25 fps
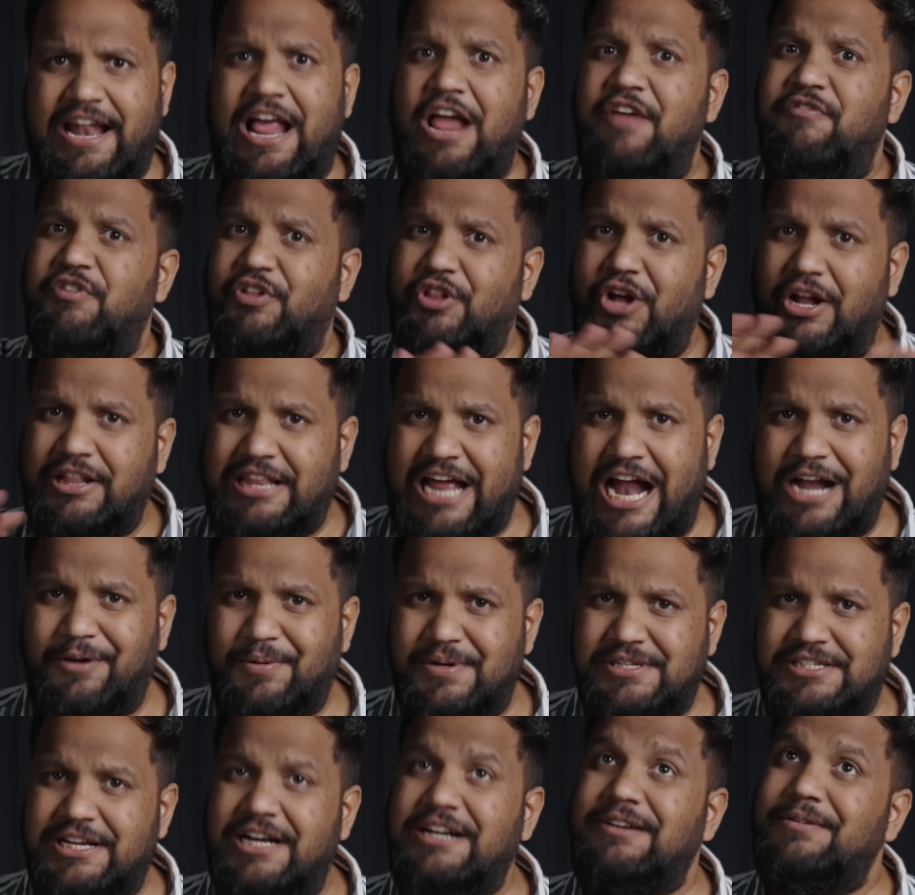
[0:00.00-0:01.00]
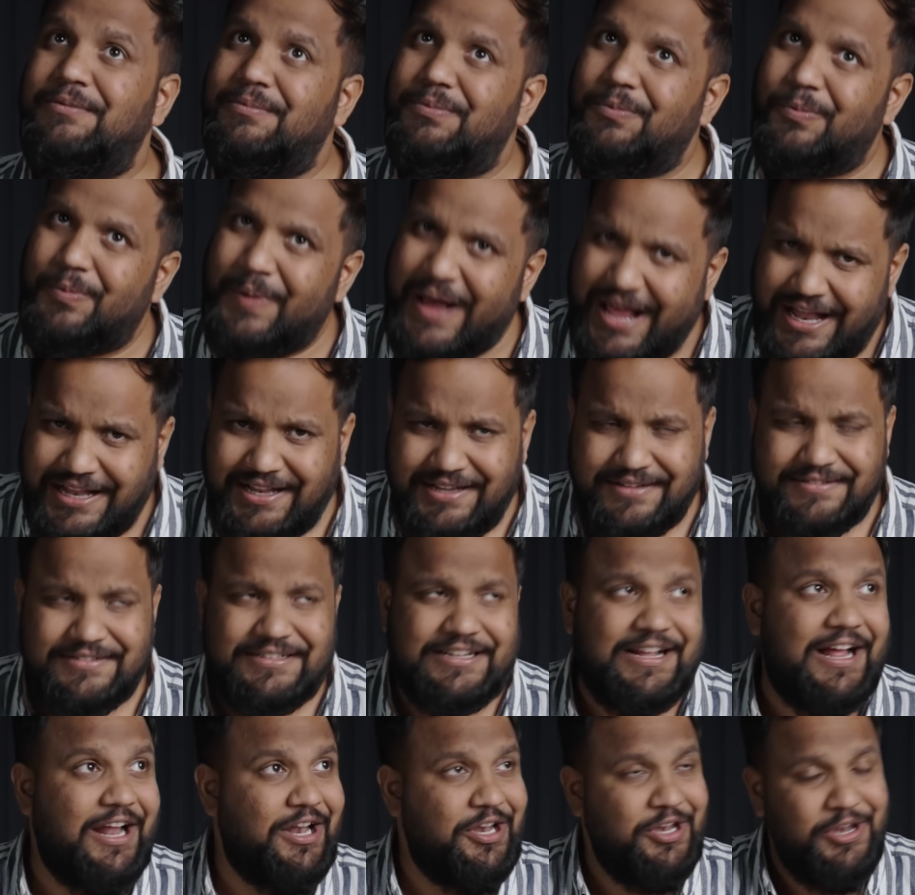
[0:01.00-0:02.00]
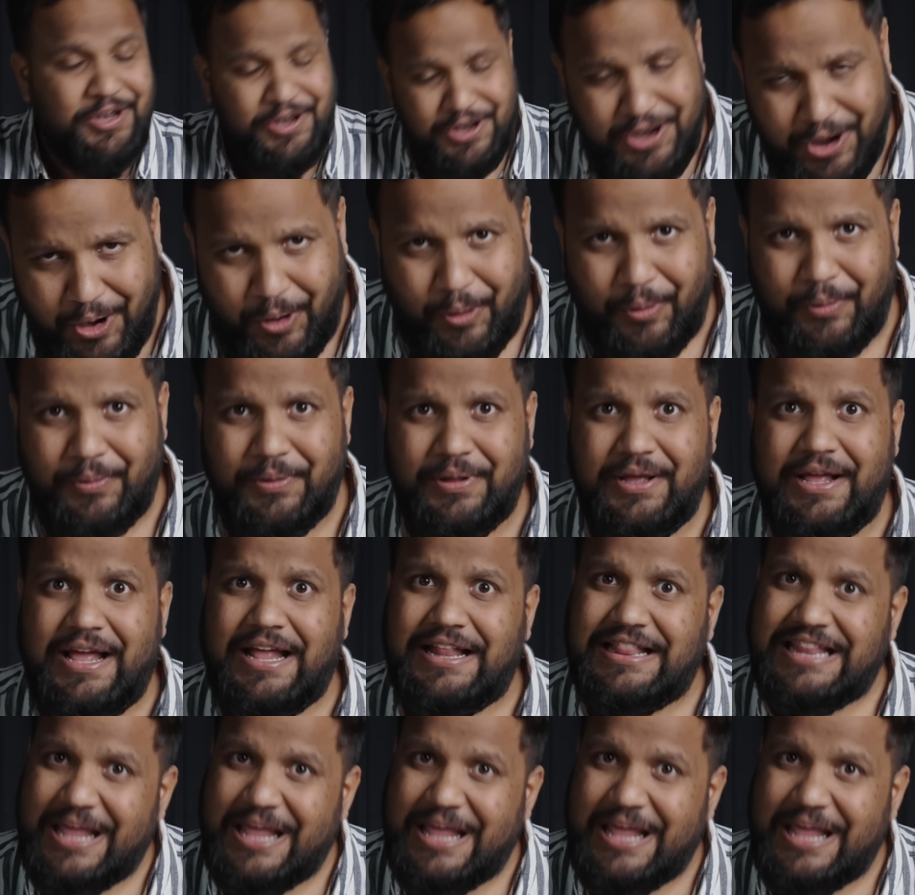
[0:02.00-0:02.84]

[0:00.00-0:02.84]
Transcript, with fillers: And if you thought that was it, well, no.